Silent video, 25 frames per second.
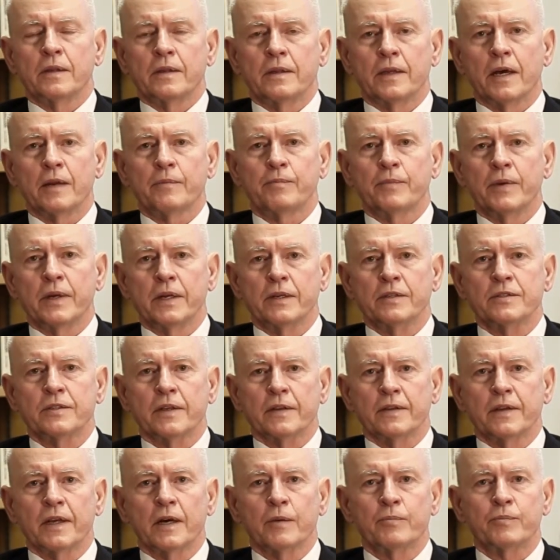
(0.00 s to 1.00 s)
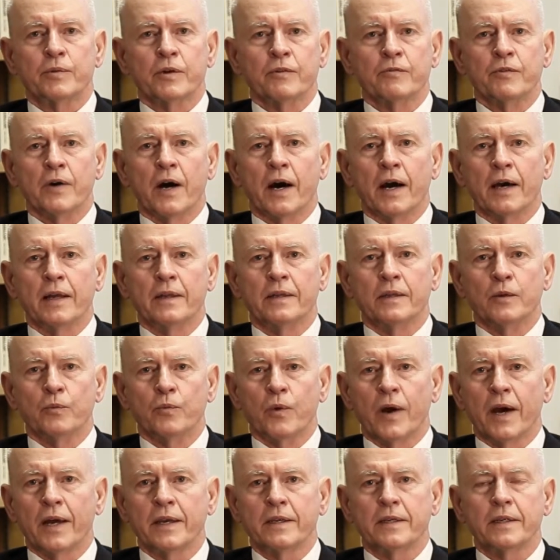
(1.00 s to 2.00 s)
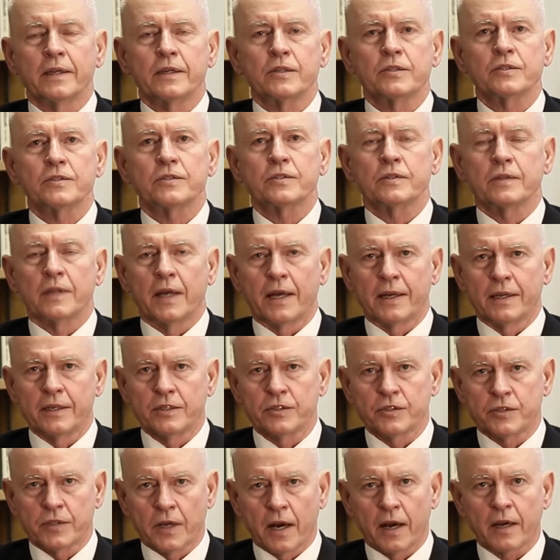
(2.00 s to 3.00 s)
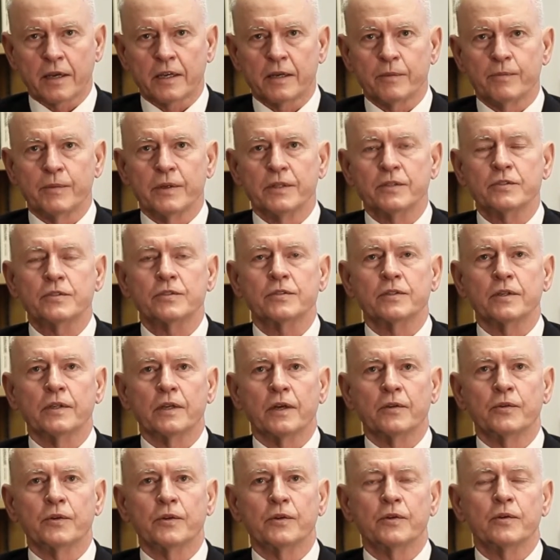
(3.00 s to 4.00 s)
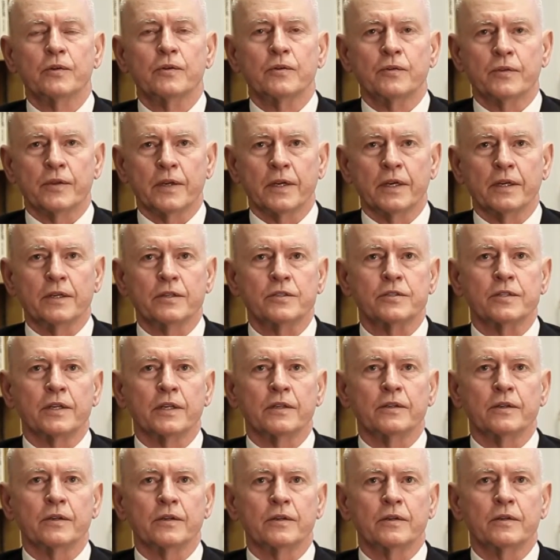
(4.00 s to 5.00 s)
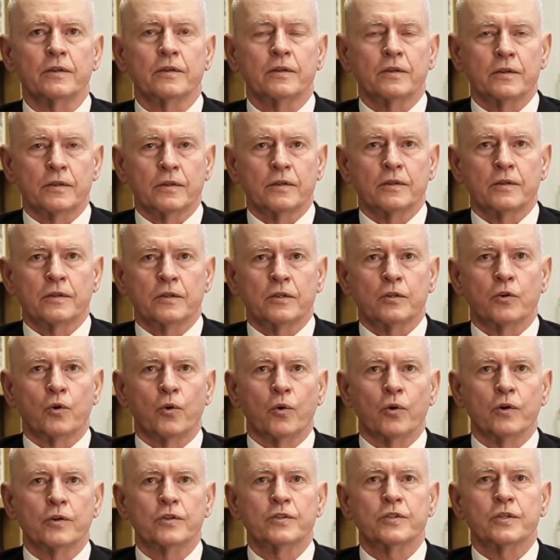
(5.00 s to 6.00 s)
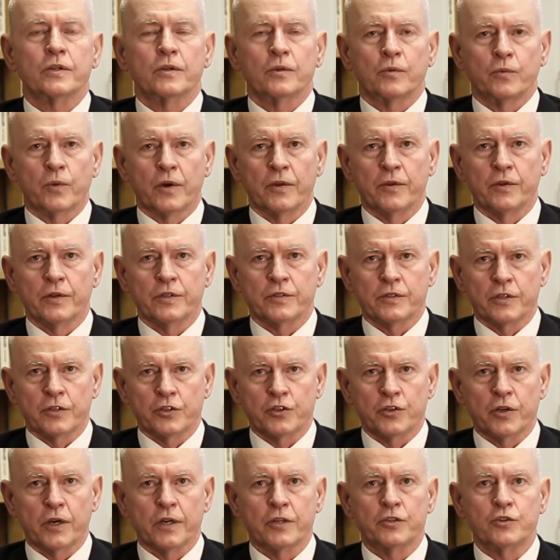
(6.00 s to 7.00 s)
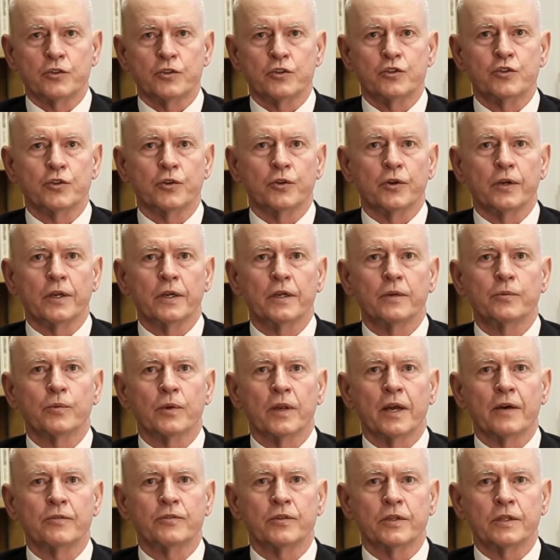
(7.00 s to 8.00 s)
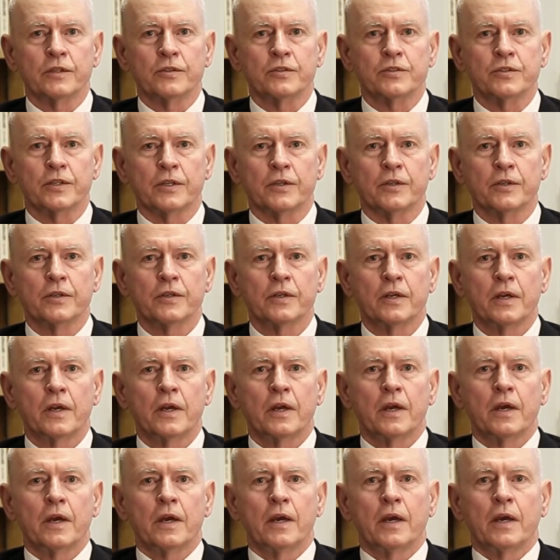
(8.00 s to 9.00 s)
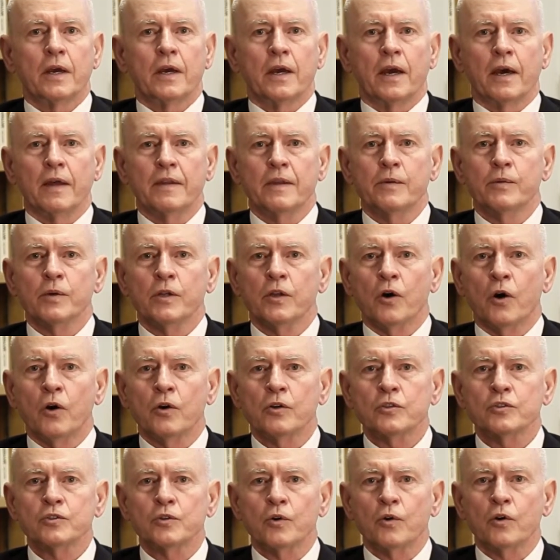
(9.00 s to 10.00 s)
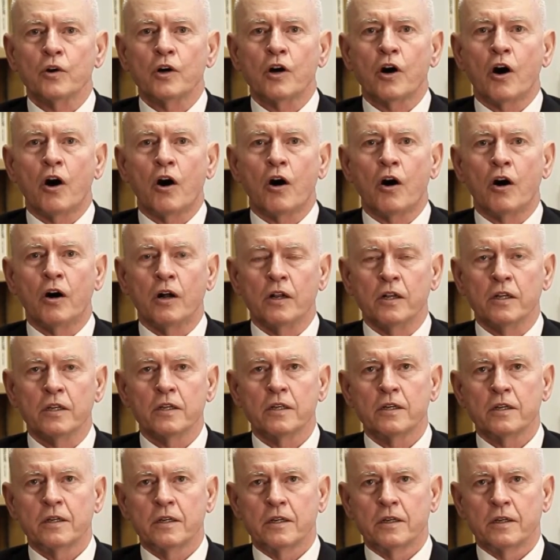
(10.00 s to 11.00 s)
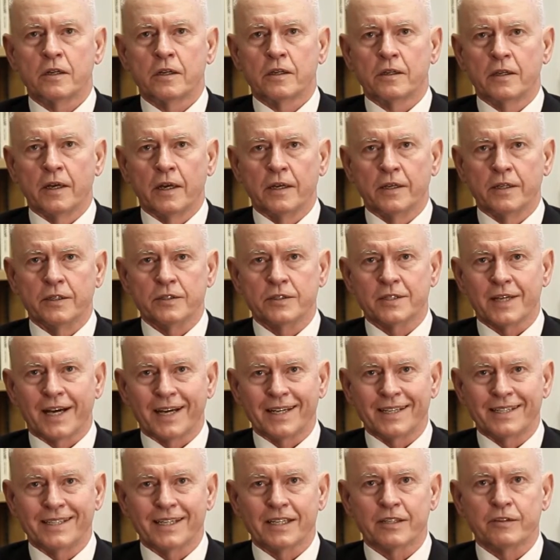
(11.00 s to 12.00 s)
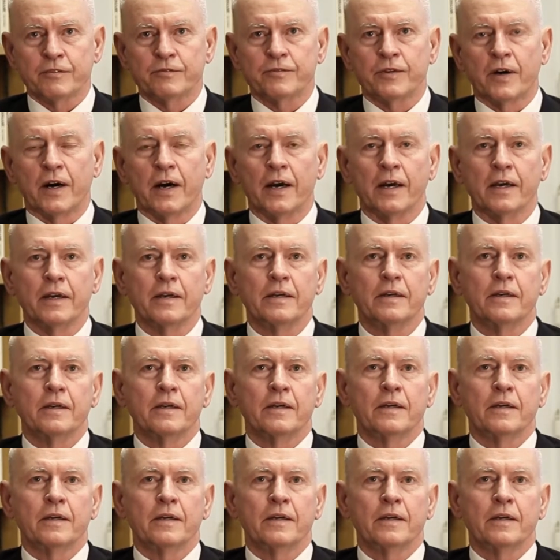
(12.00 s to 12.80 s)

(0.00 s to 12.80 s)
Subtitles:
That means that they'll provide the writings, that is, documents and other things that the court, whether it's a judge or jury, will have to consider. And they will also call, that is, identify